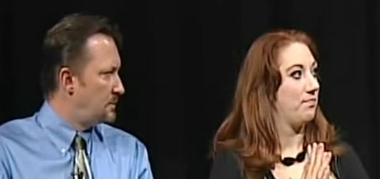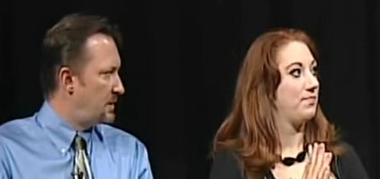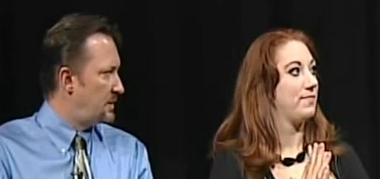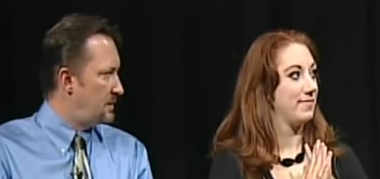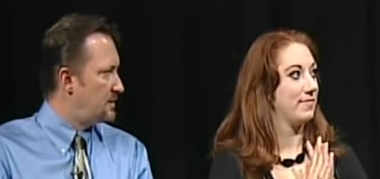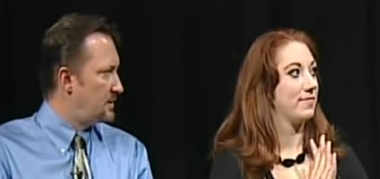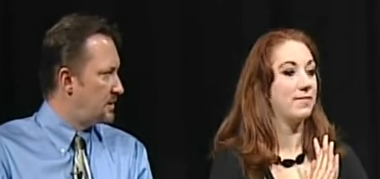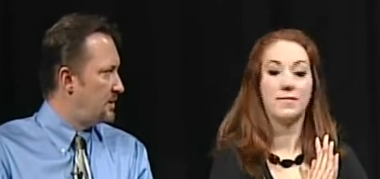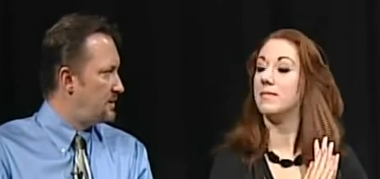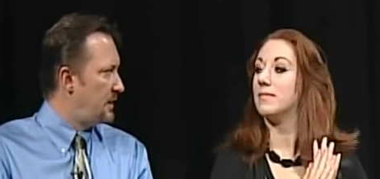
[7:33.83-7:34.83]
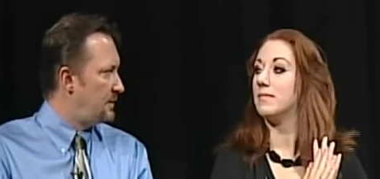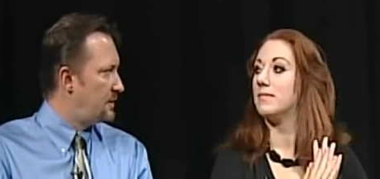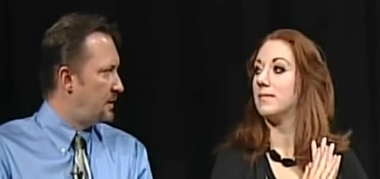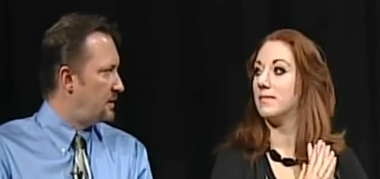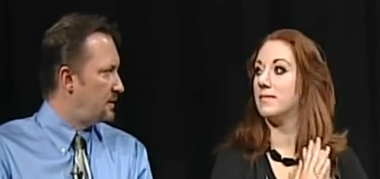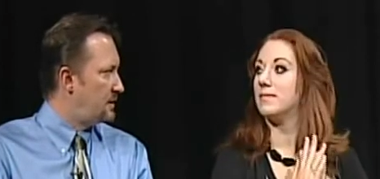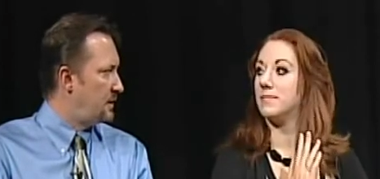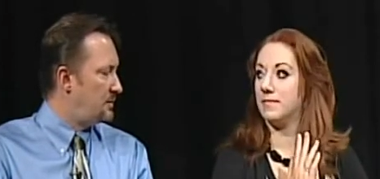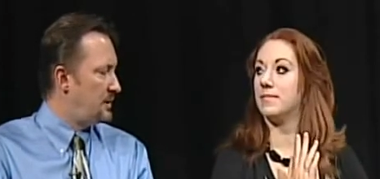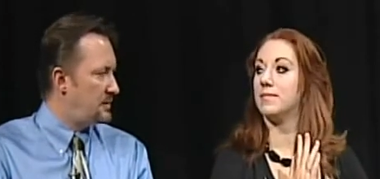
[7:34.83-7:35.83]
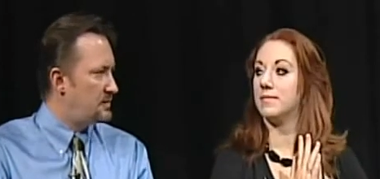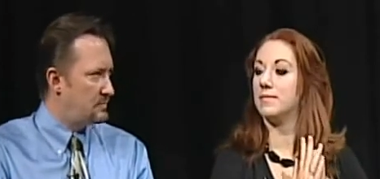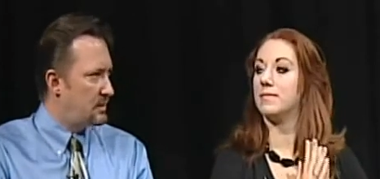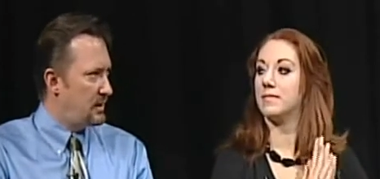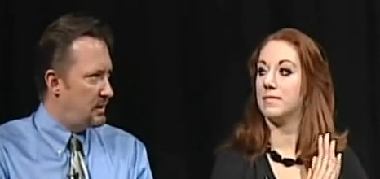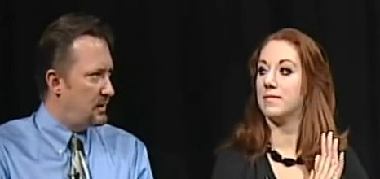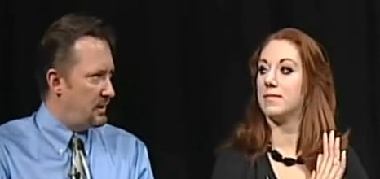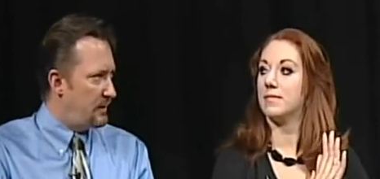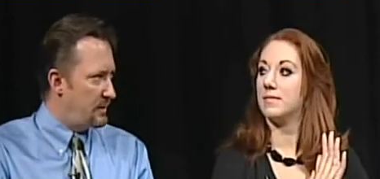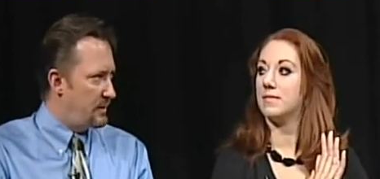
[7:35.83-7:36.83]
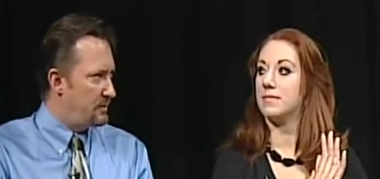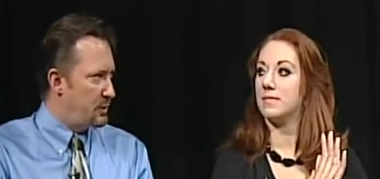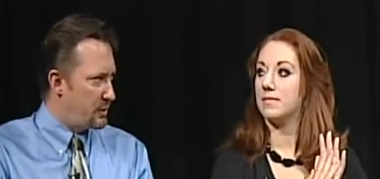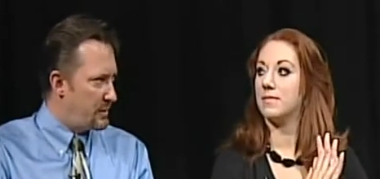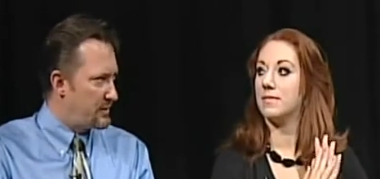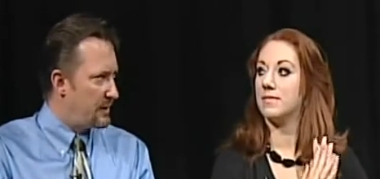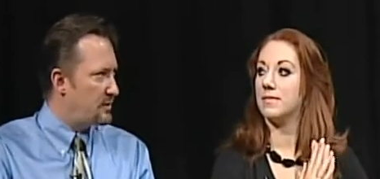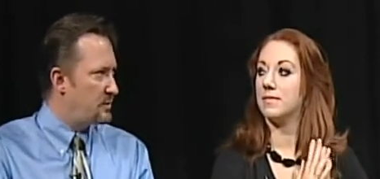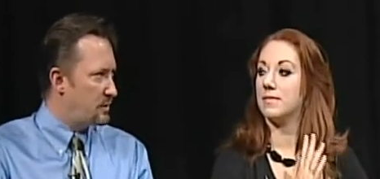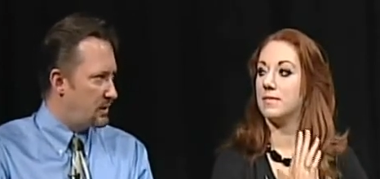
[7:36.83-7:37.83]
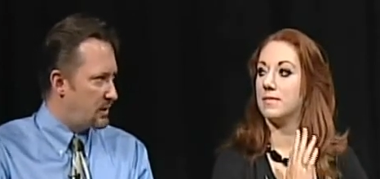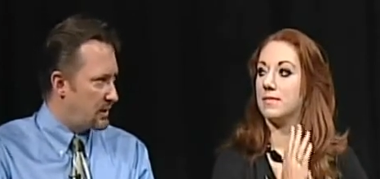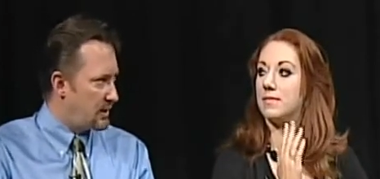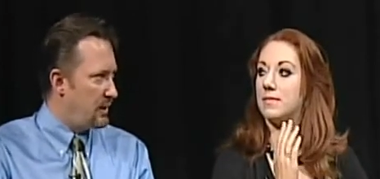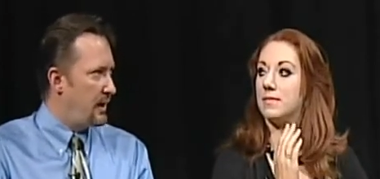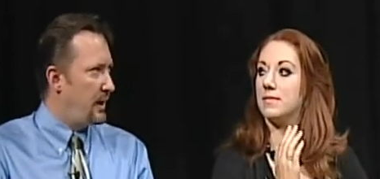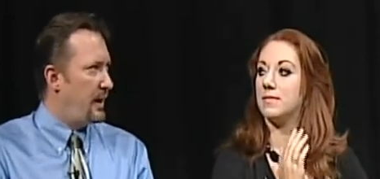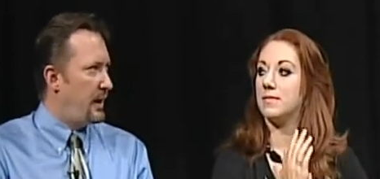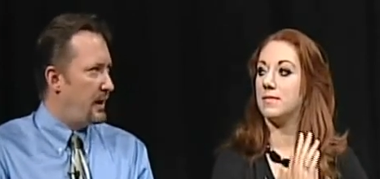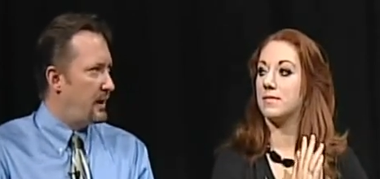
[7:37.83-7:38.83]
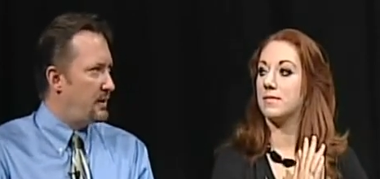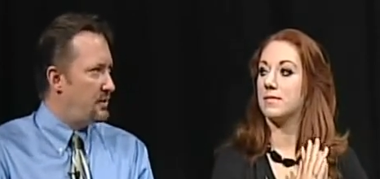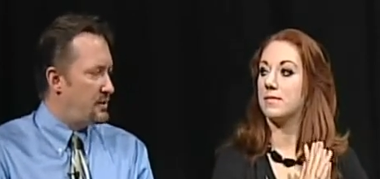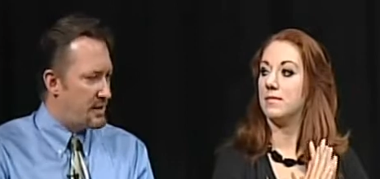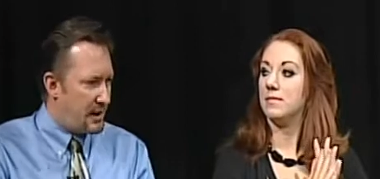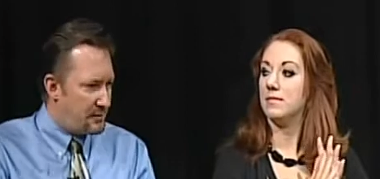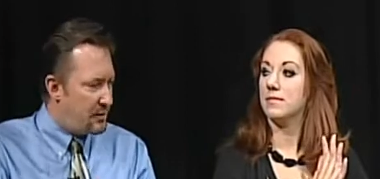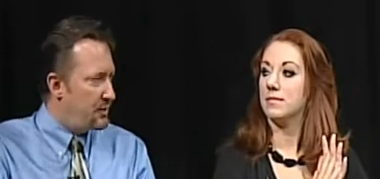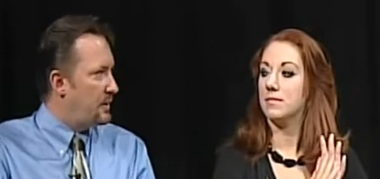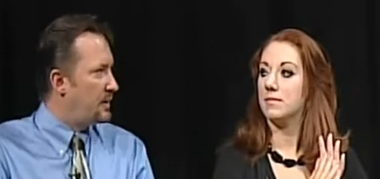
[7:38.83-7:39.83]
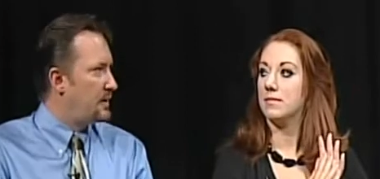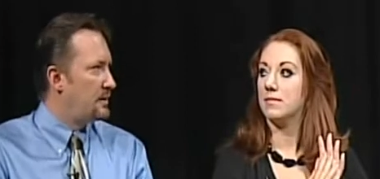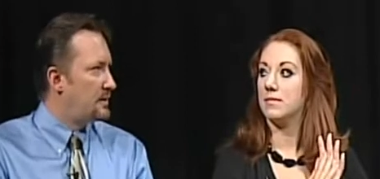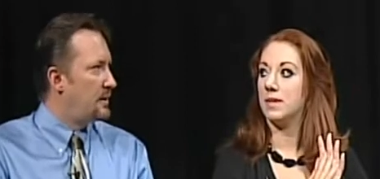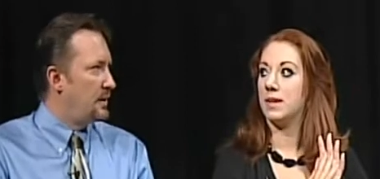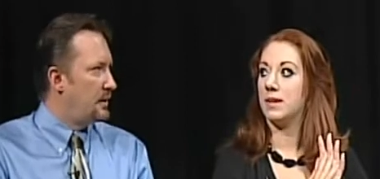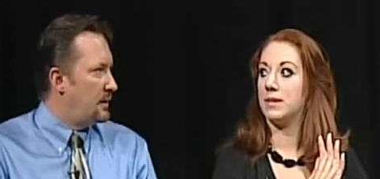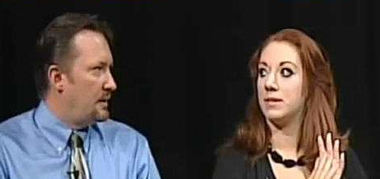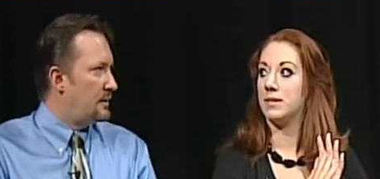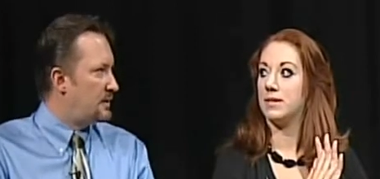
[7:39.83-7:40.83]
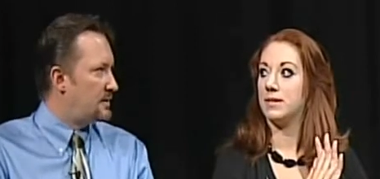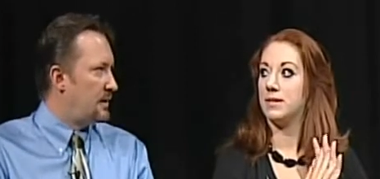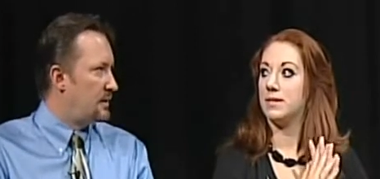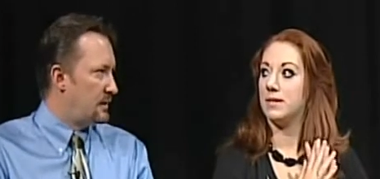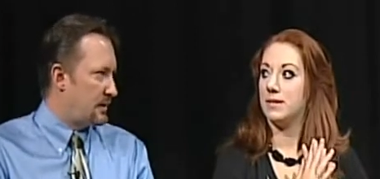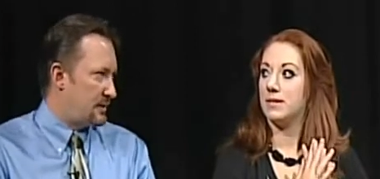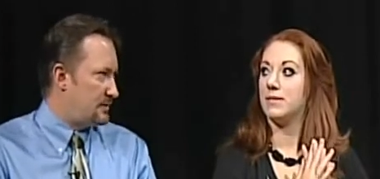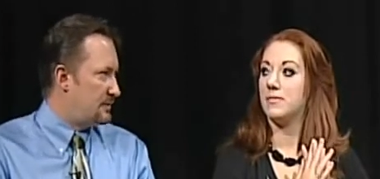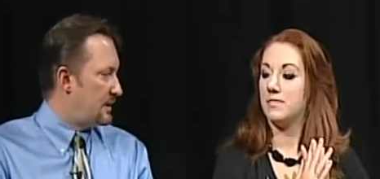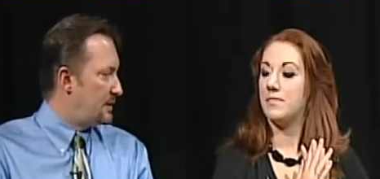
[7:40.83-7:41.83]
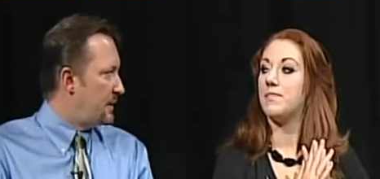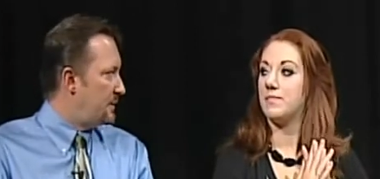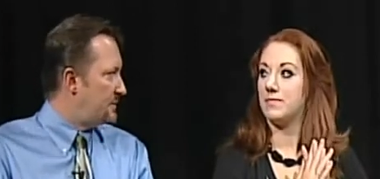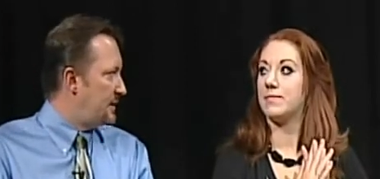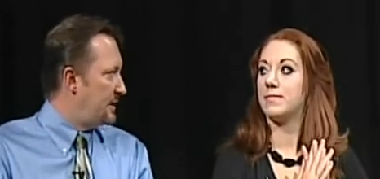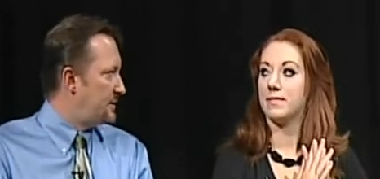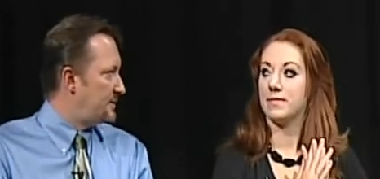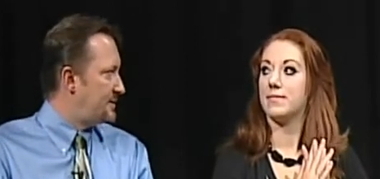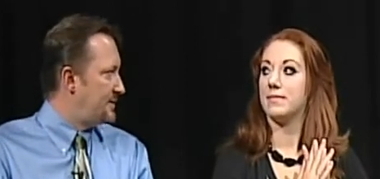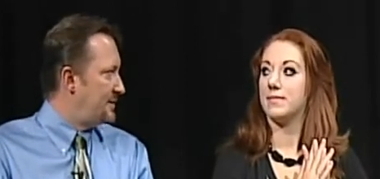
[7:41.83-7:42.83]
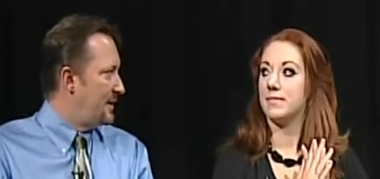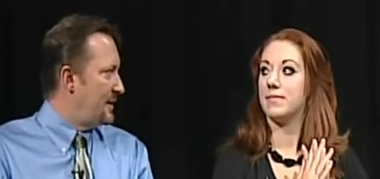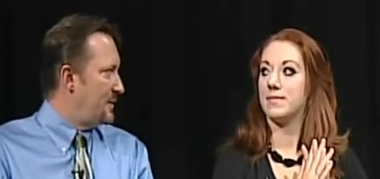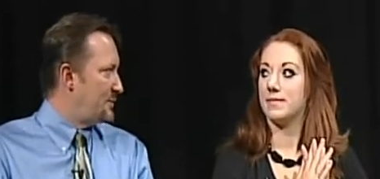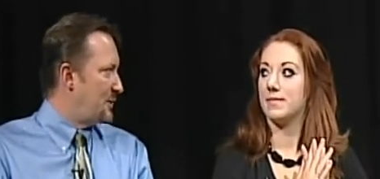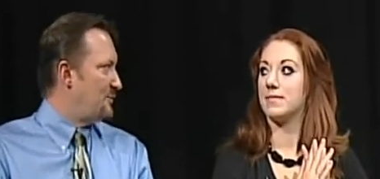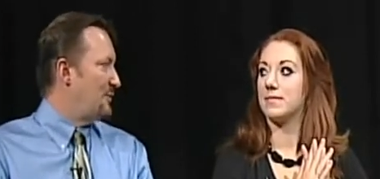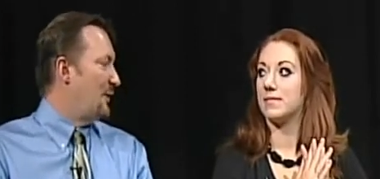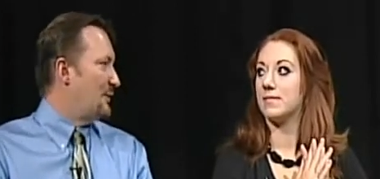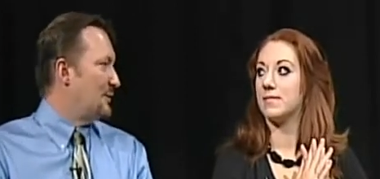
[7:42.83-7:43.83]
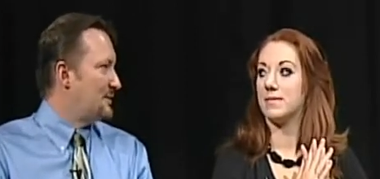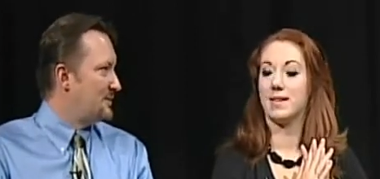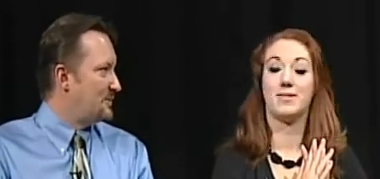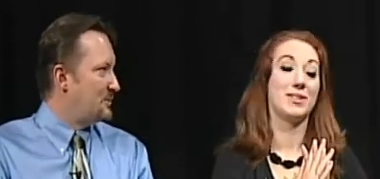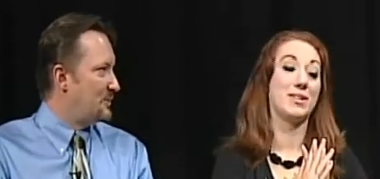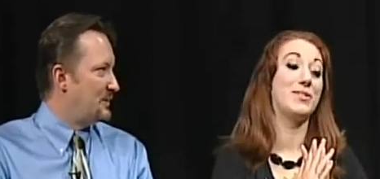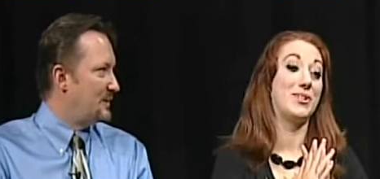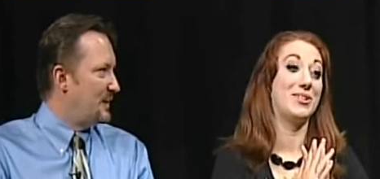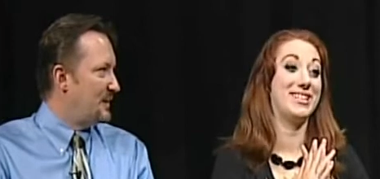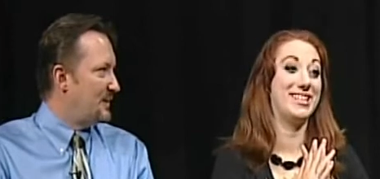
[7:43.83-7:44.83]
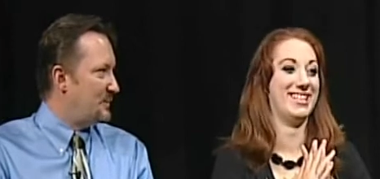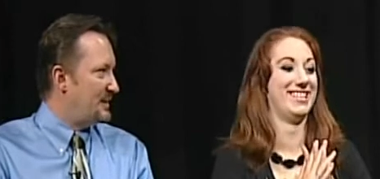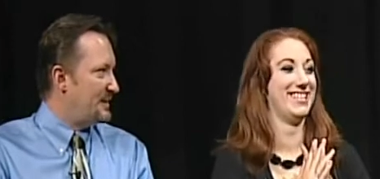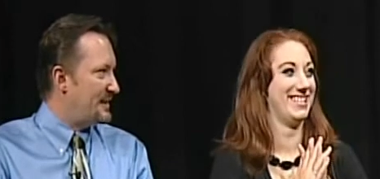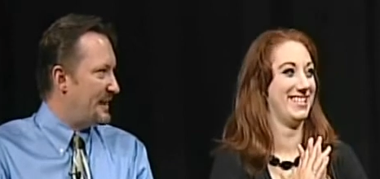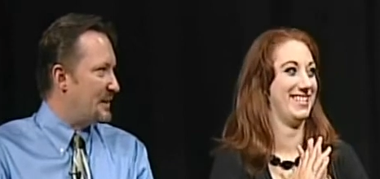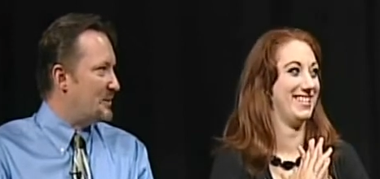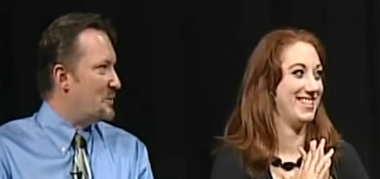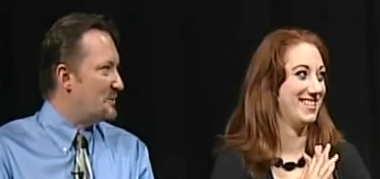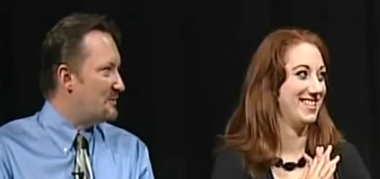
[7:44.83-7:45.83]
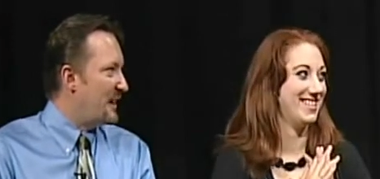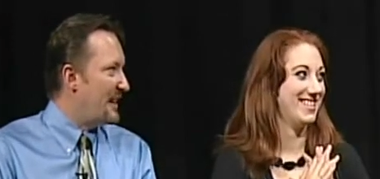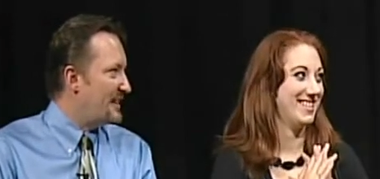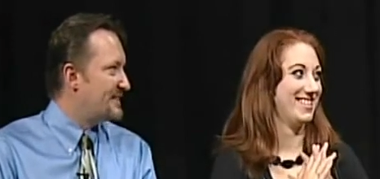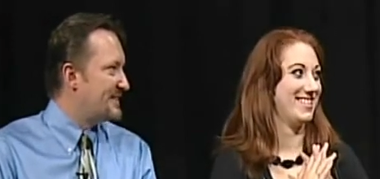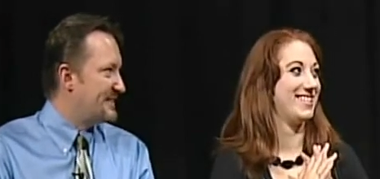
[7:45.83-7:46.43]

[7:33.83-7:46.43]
Speaker 1: it, it's a good safeguard. Mm -hmm. I mm-hmm. mean, the programs out there work, and you just have to do it. Yeah. And that's all. Like like Pam said, it's it was our fault. It was we, our fault. we didn't take our own advice, and